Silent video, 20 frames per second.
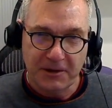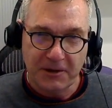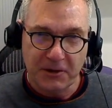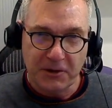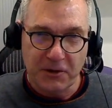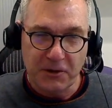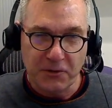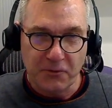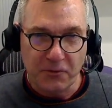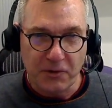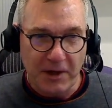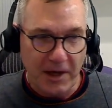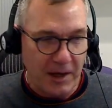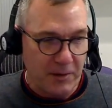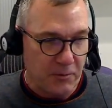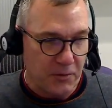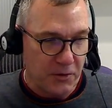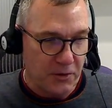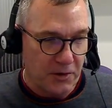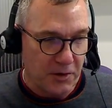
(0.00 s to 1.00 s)
acute
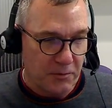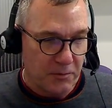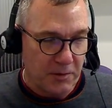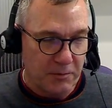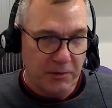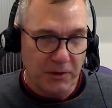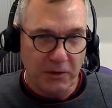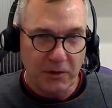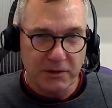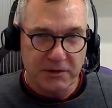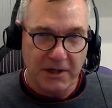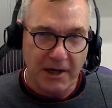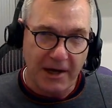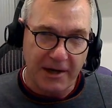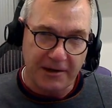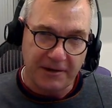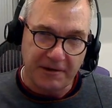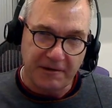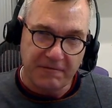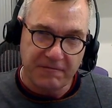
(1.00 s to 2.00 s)
rehab unit, but because I
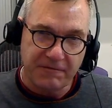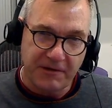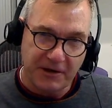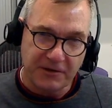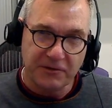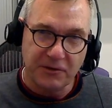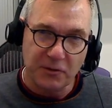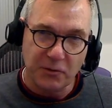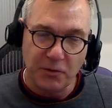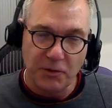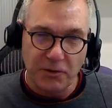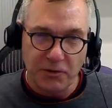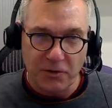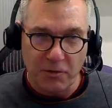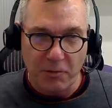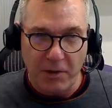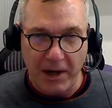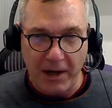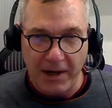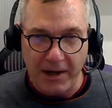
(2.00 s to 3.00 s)
had an infected wound
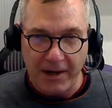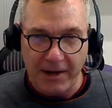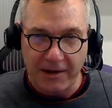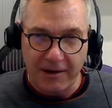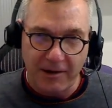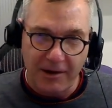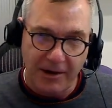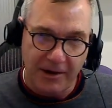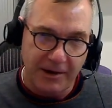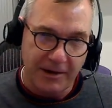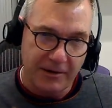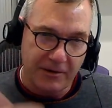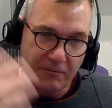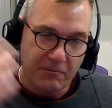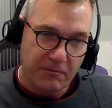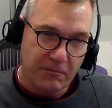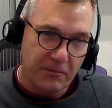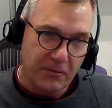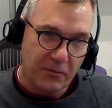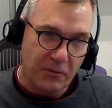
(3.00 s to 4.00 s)
on my leg and I had a
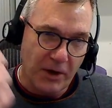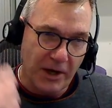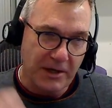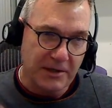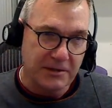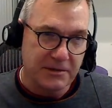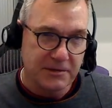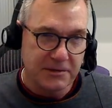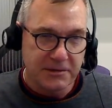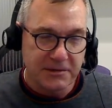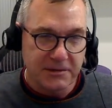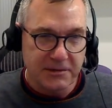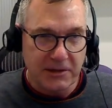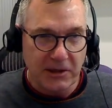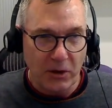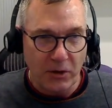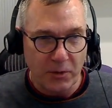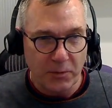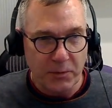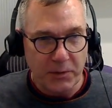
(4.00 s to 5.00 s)
raised
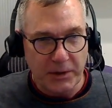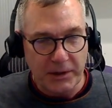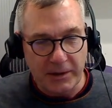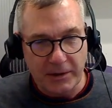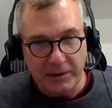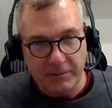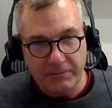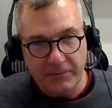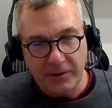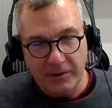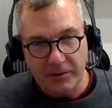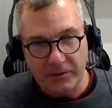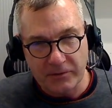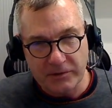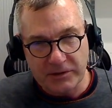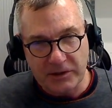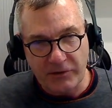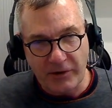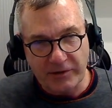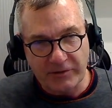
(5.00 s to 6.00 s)
CRP,
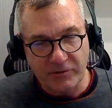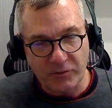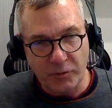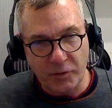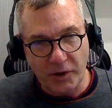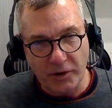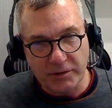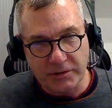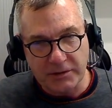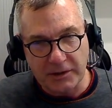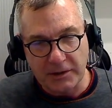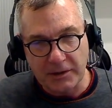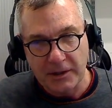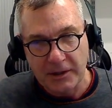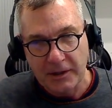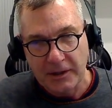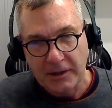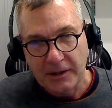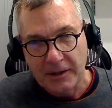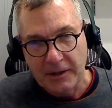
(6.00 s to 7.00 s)
C-reactive protein,
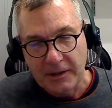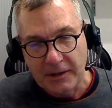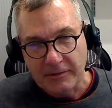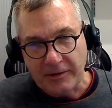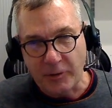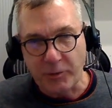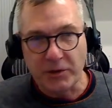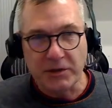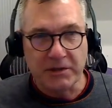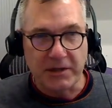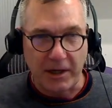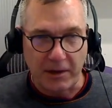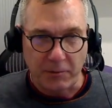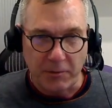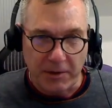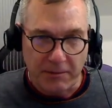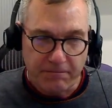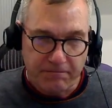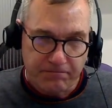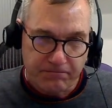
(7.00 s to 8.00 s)
they wouldn't take
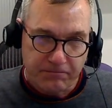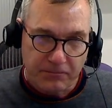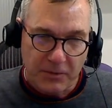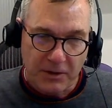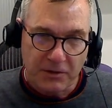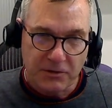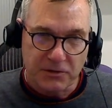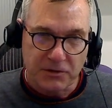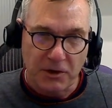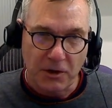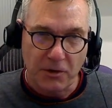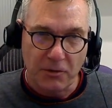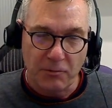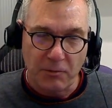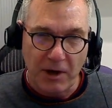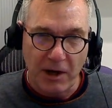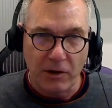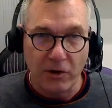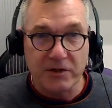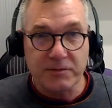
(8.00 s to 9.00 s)
me. So
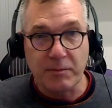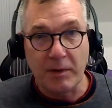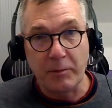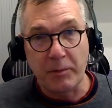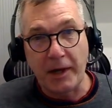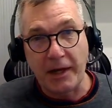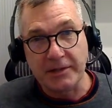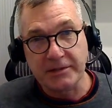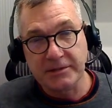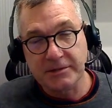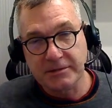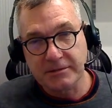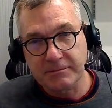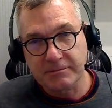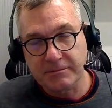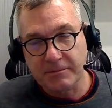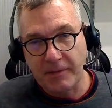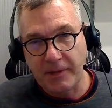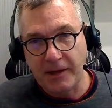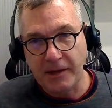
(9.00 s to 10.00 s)
I lost my place.
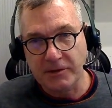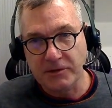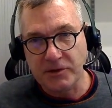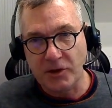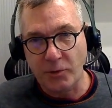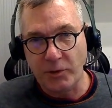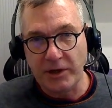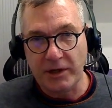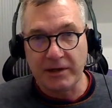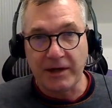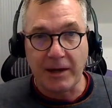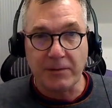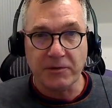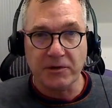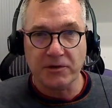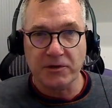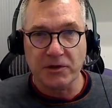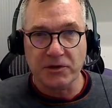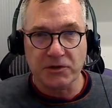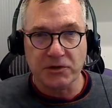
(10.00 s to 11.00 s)
And so when it came
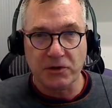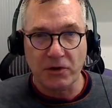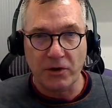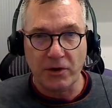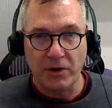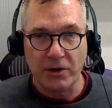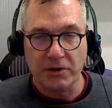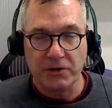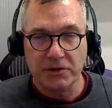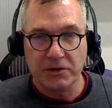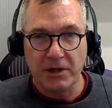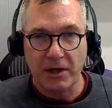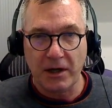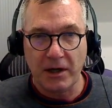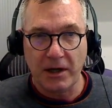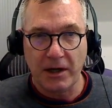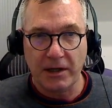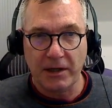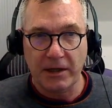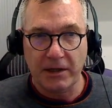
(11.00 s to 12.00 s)
to discharge,
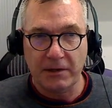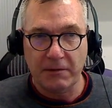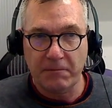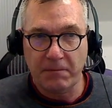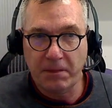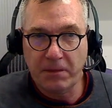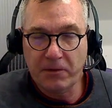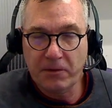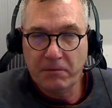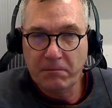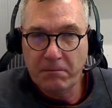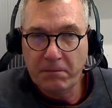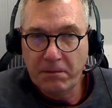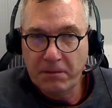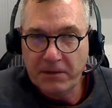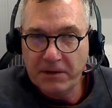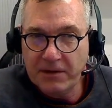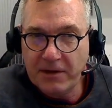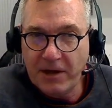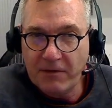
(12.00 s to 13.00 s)
I
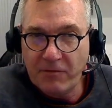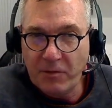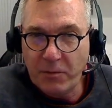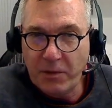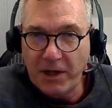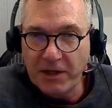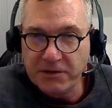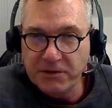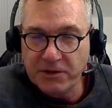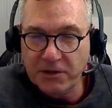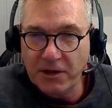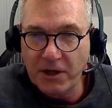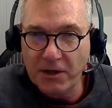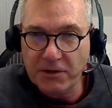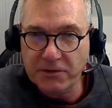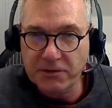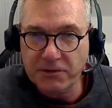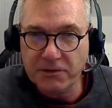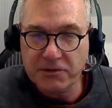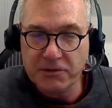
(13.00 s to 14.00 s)
didn't have a place to
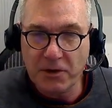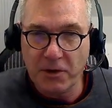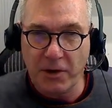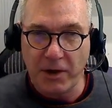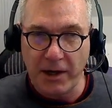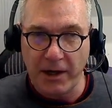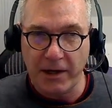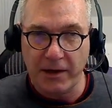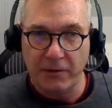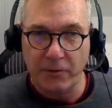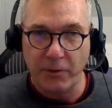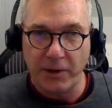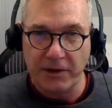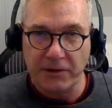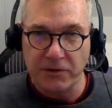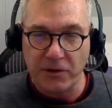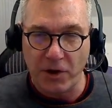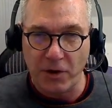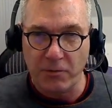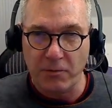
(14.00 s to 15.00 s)
go to, so I
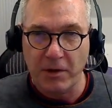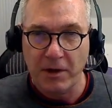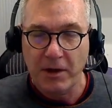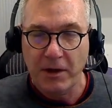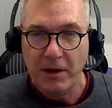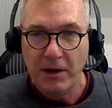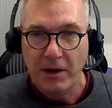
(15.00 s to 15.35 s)
went home.